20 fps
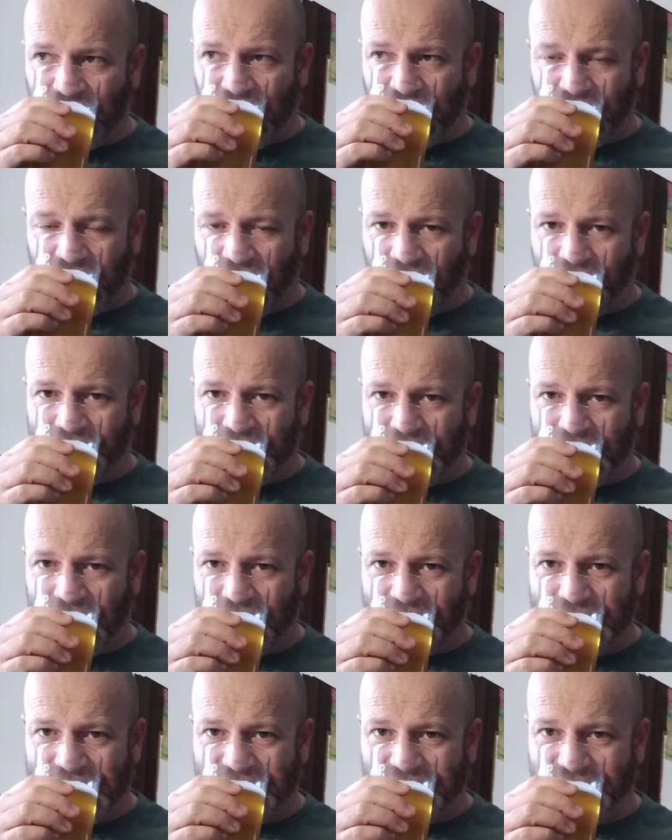I can't pick
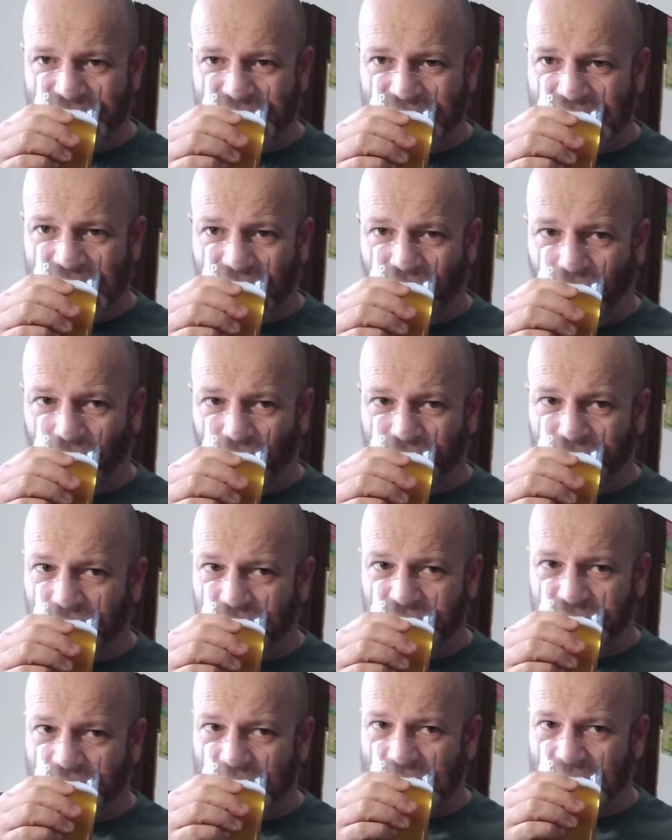up that awful
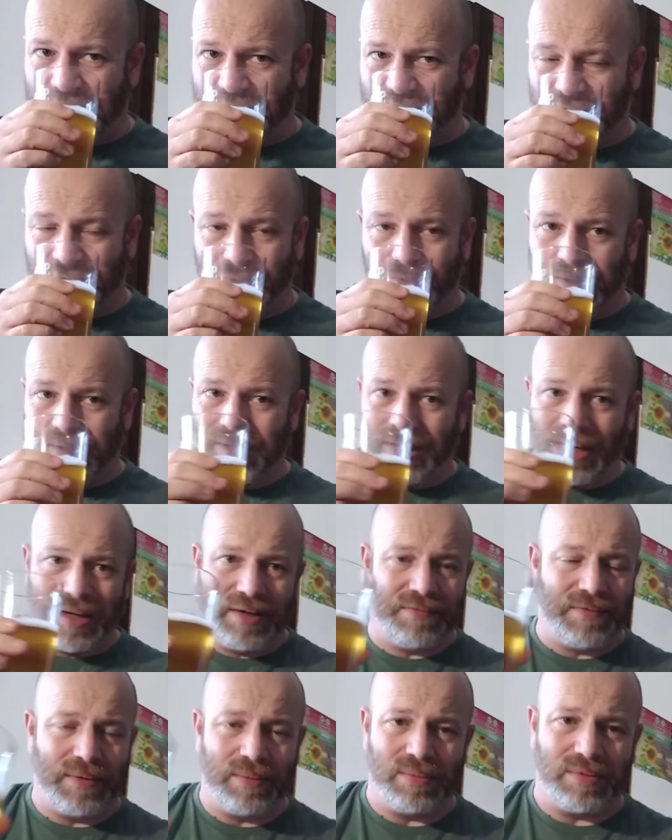smell at all. I don't know
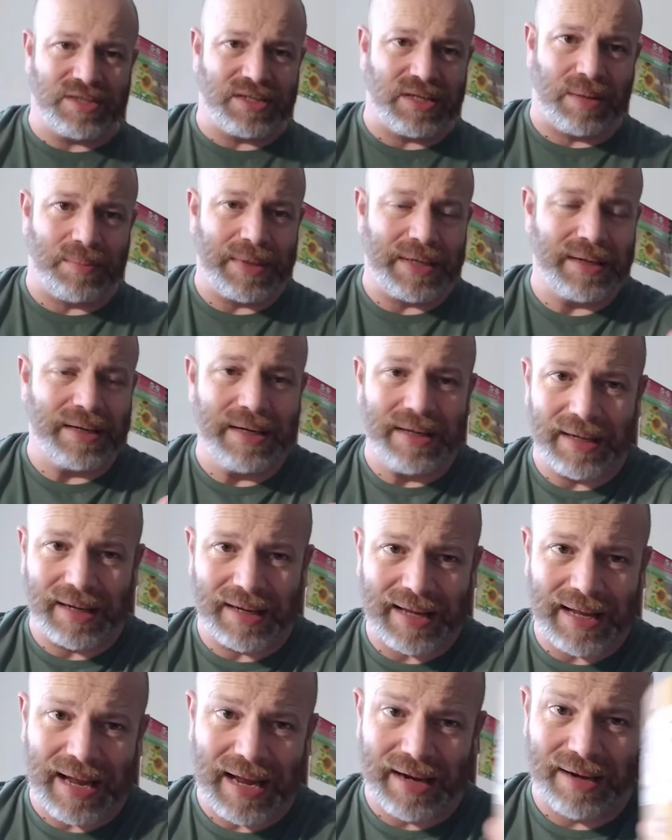if it was something in the
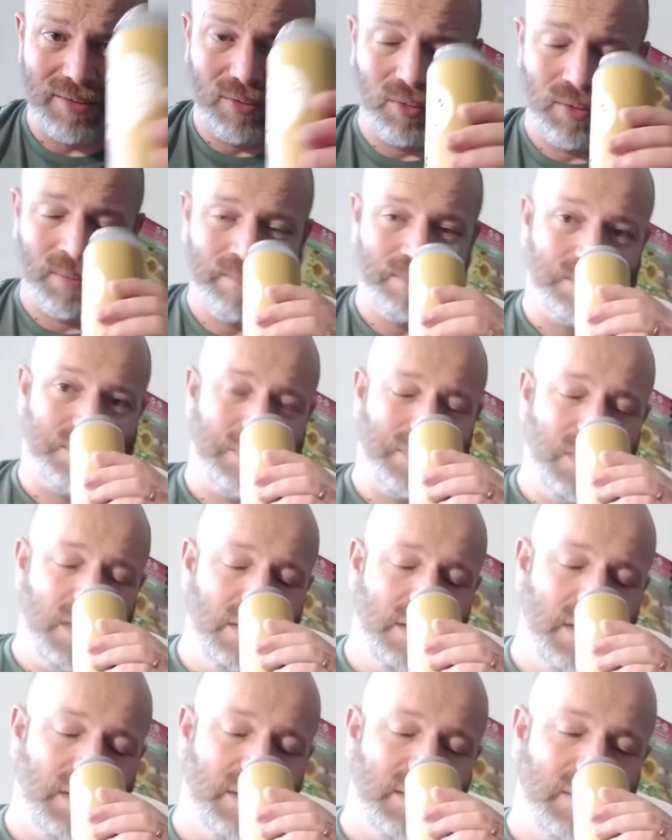can or
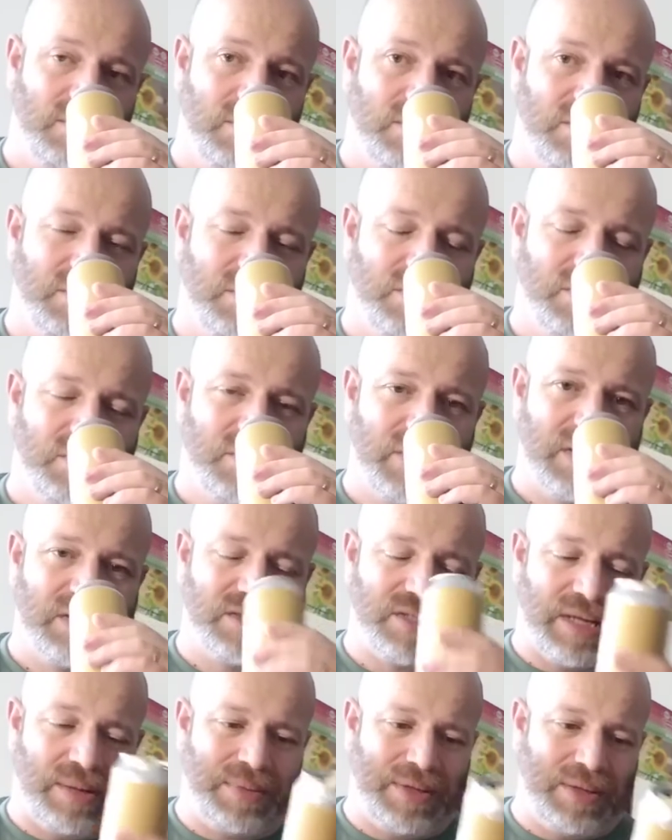
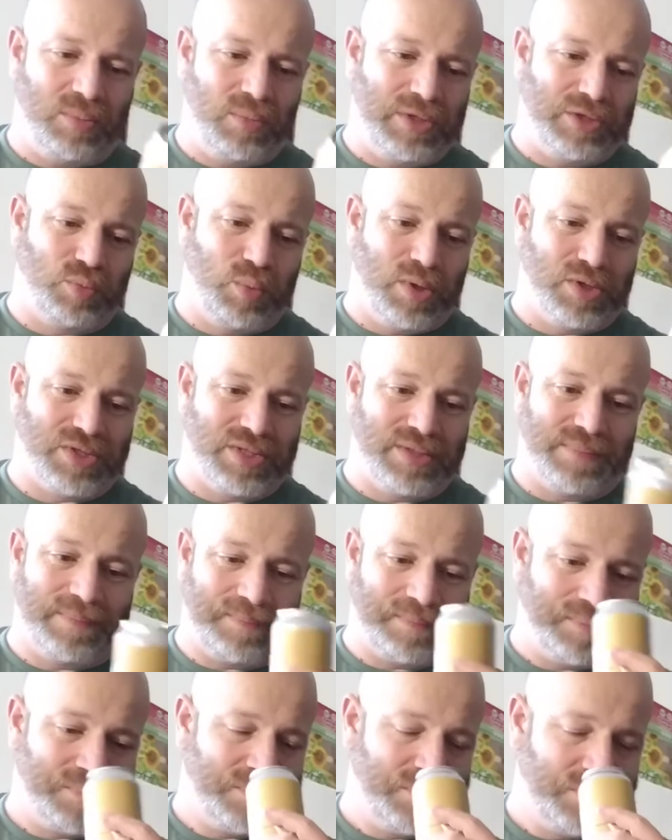something which wasn't.